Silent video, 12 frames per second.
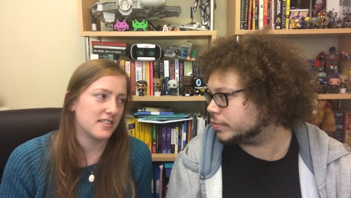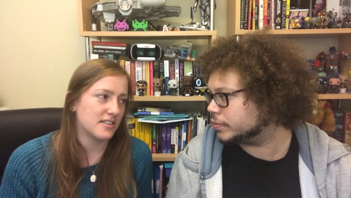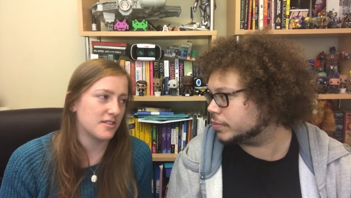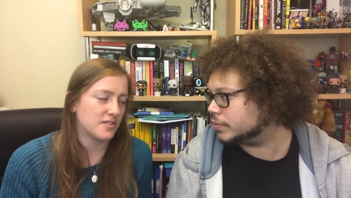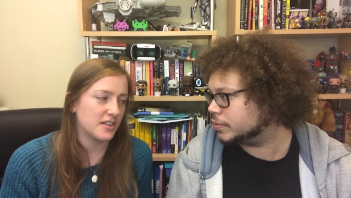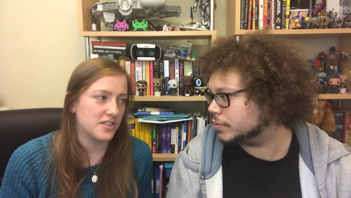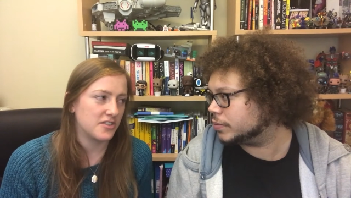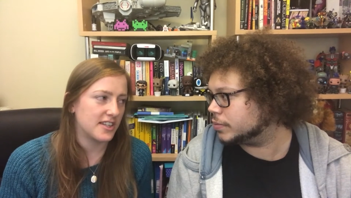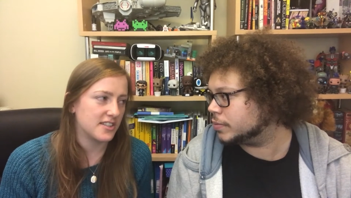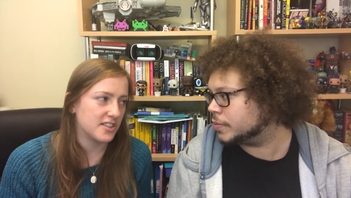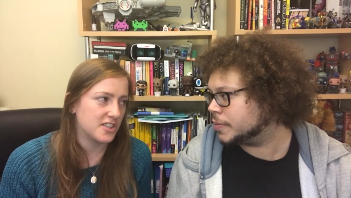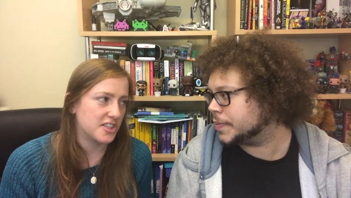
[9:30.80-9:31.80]
Speaker 1: to that, so it was very
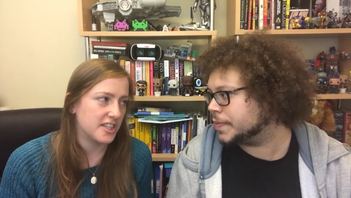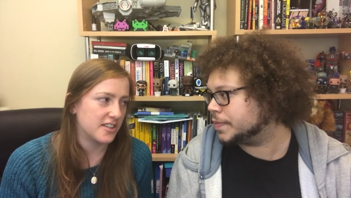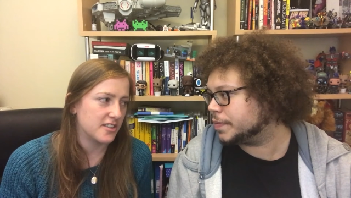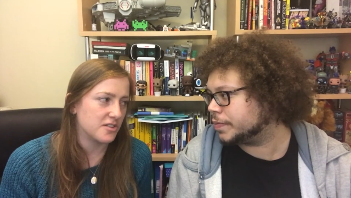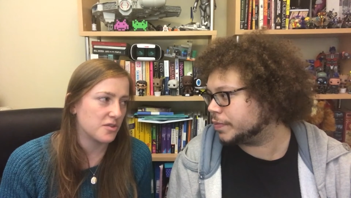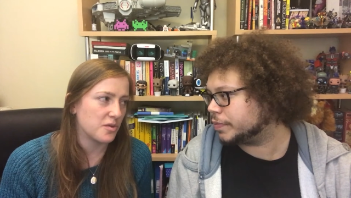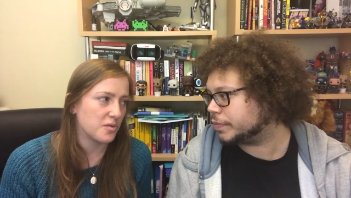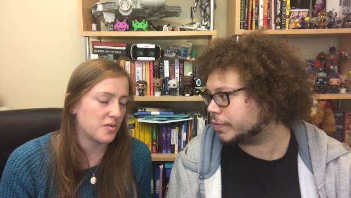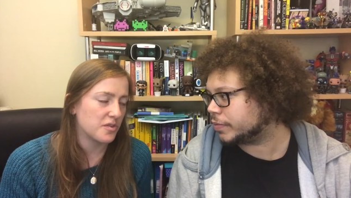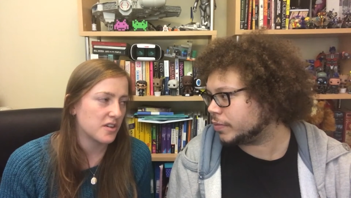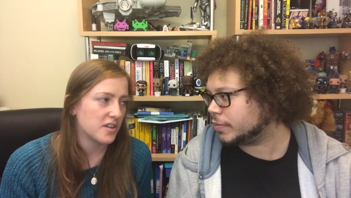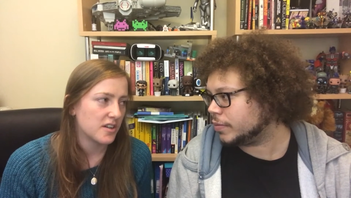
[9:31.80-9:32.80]
strange that she could
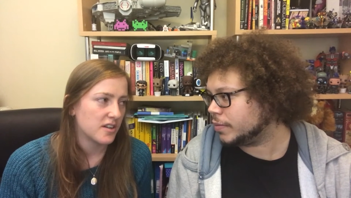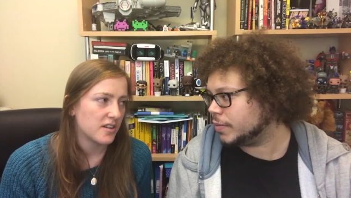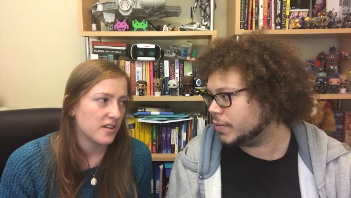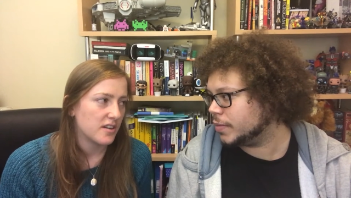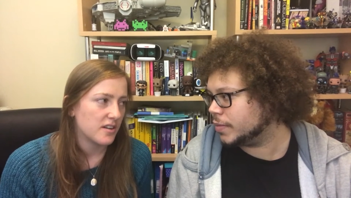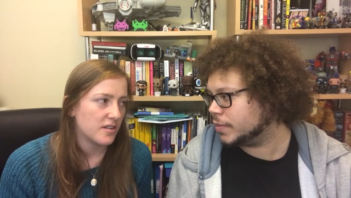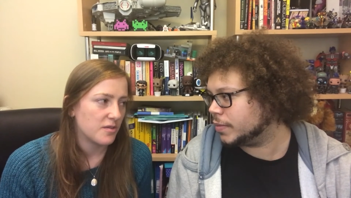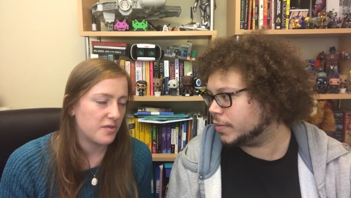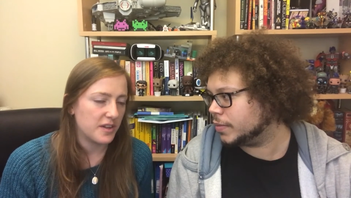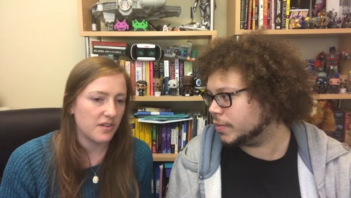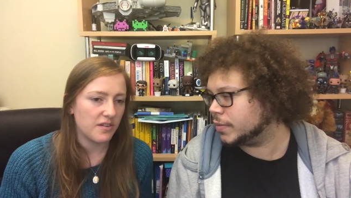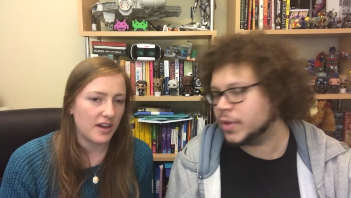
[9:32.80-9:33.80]
sort of
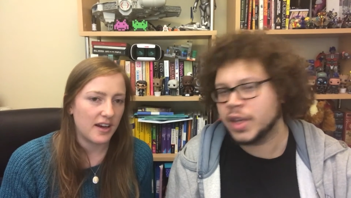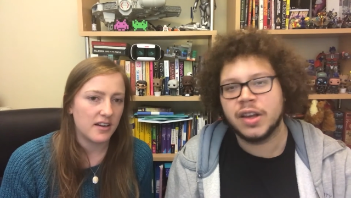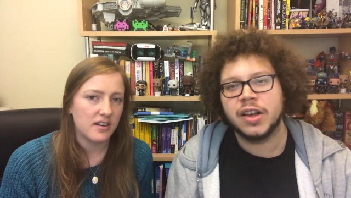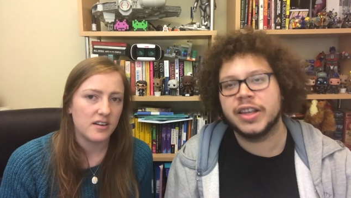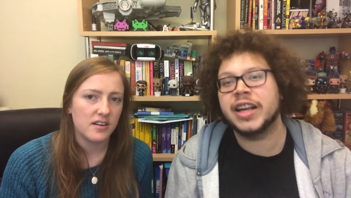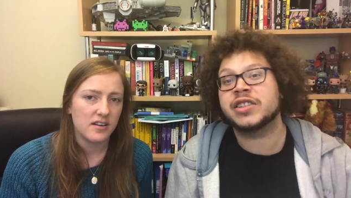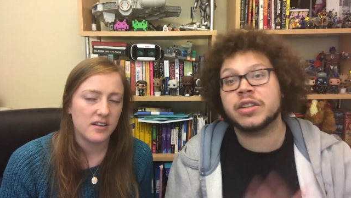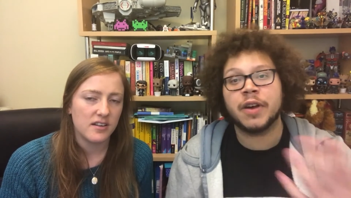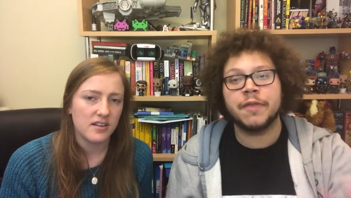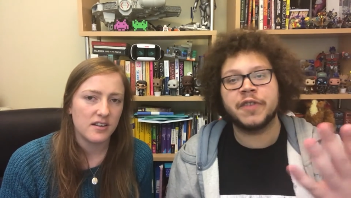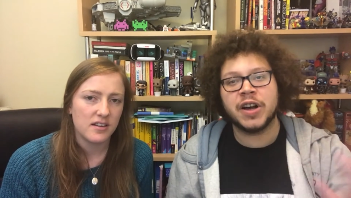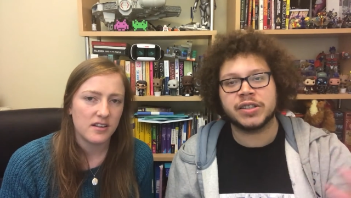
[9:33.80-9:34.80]
feel that.
Speaker 2: Yeah,
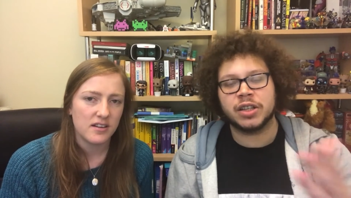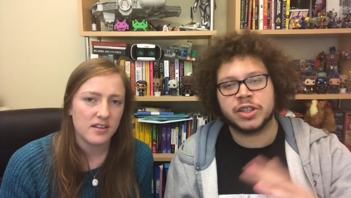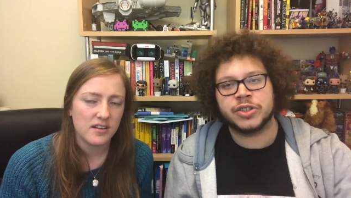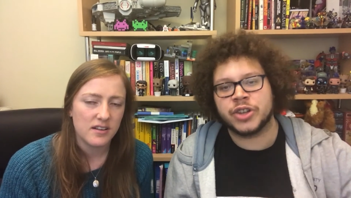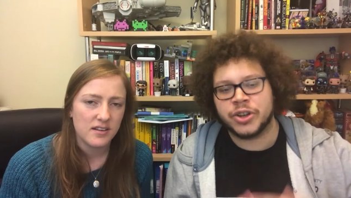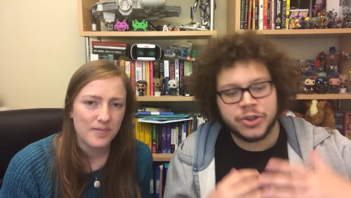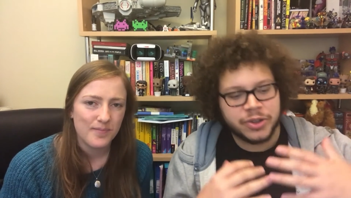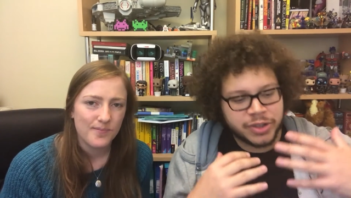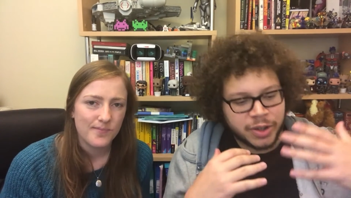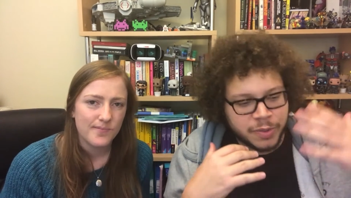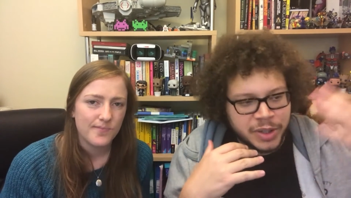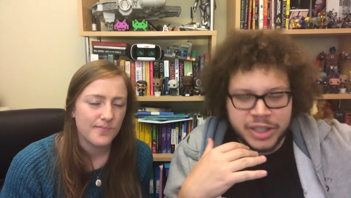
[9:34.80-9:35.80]
because at first,
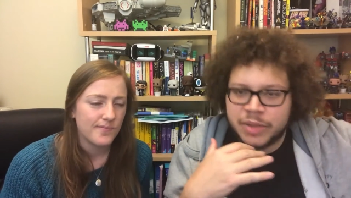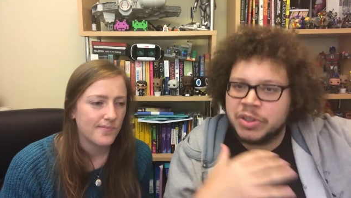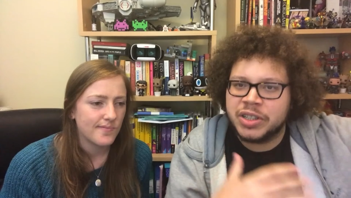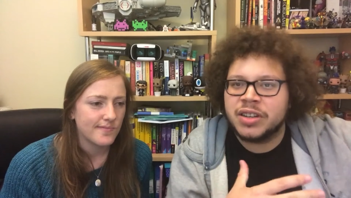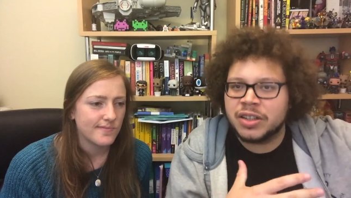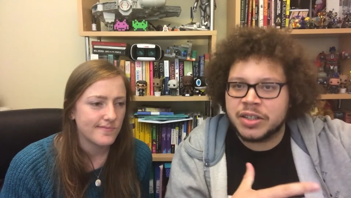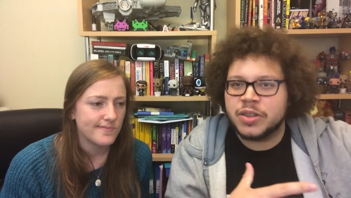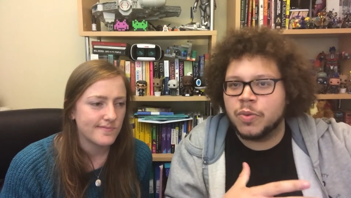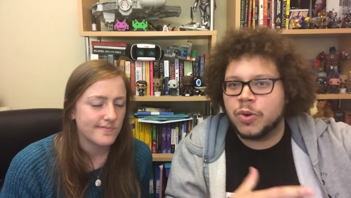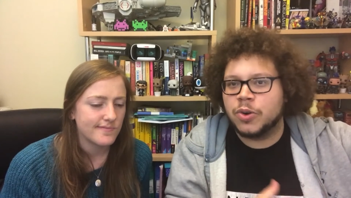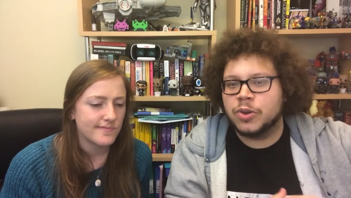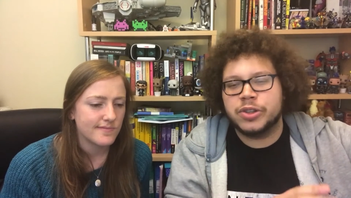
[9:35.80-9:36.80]
so so when she when she
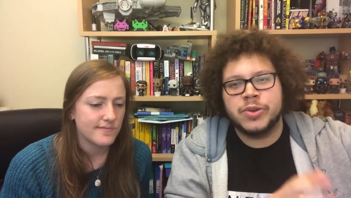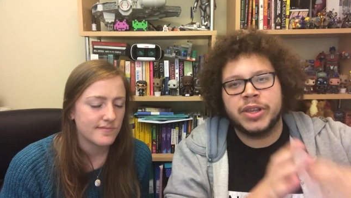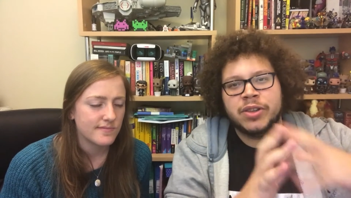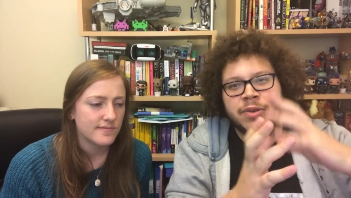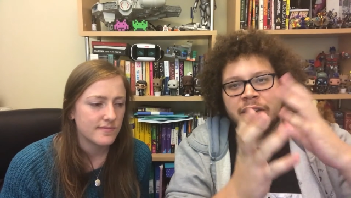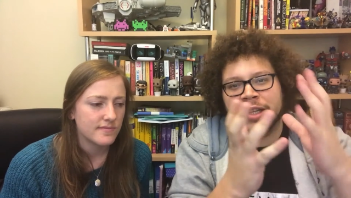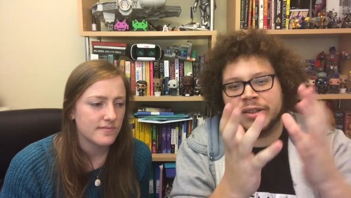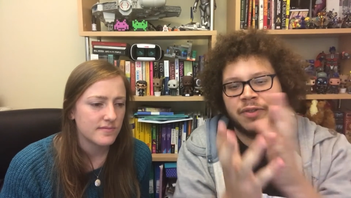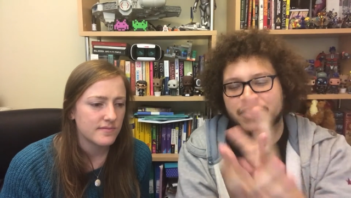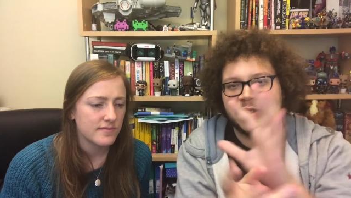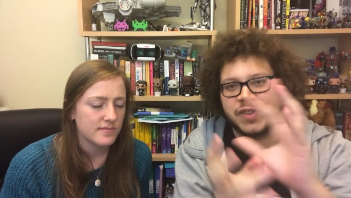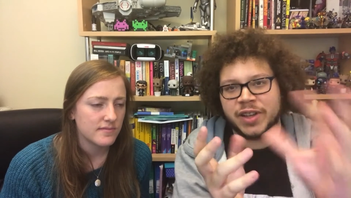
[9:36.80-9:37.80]
touches the wall, you you
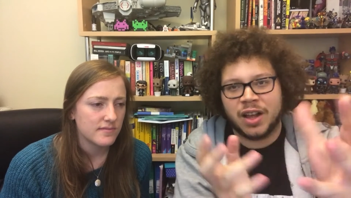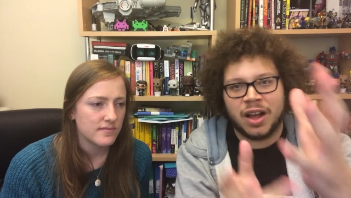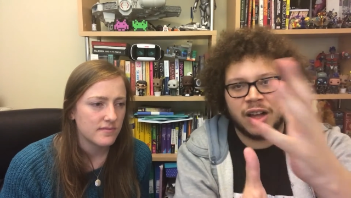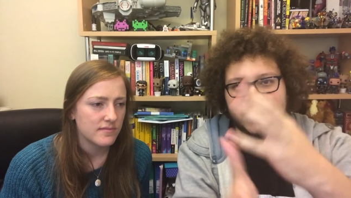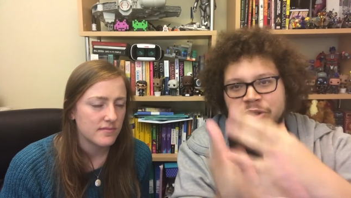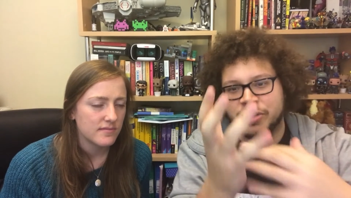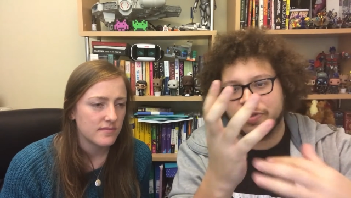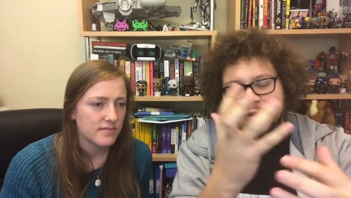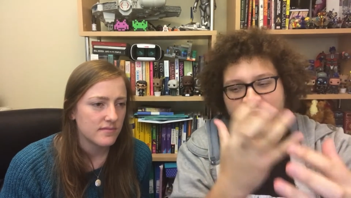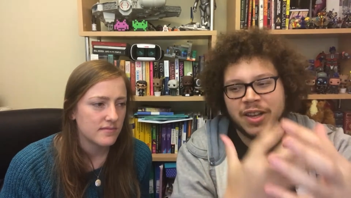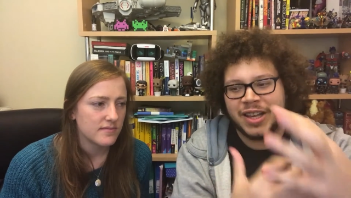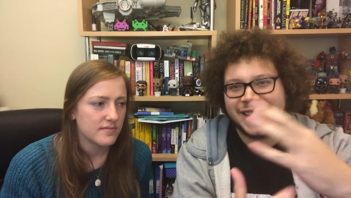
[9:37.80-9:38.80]
get the vision of this heart
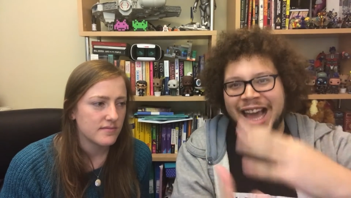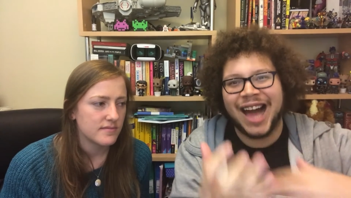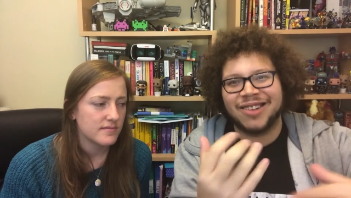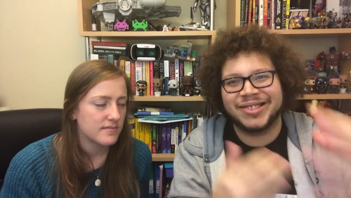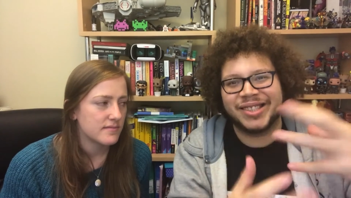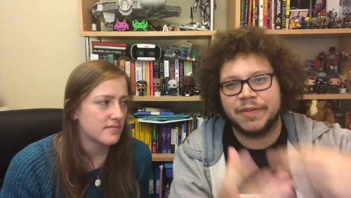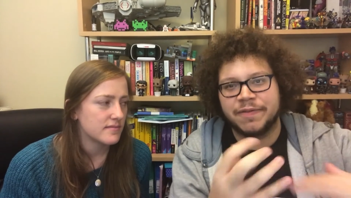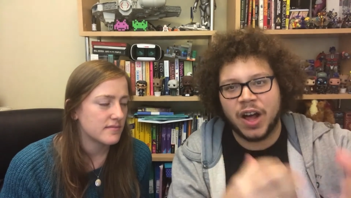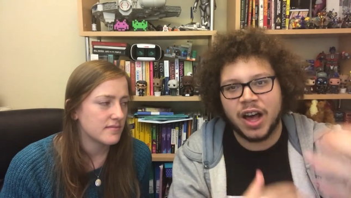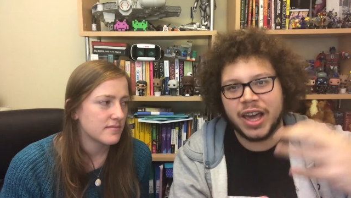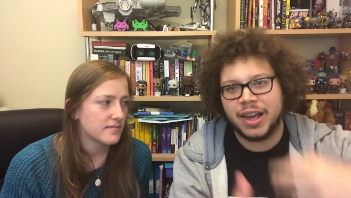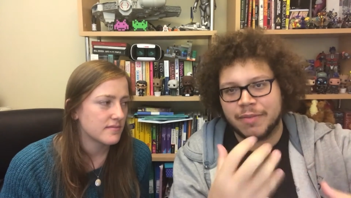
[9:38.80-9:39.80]
sort of
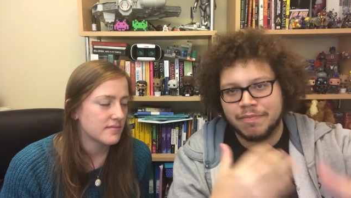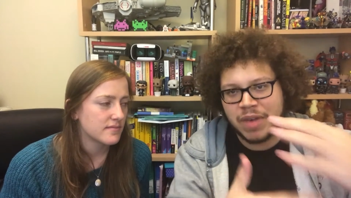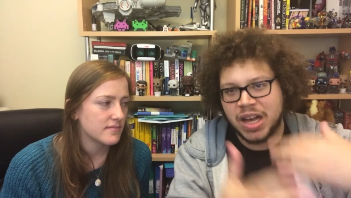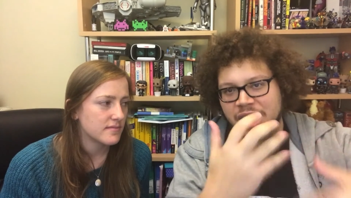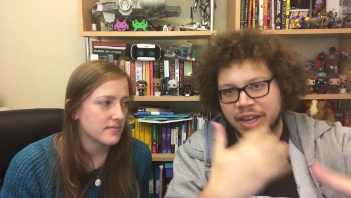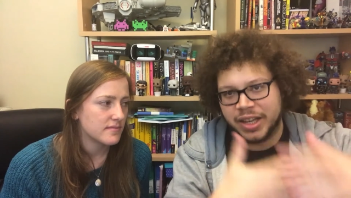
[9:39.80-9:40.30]
calcifying and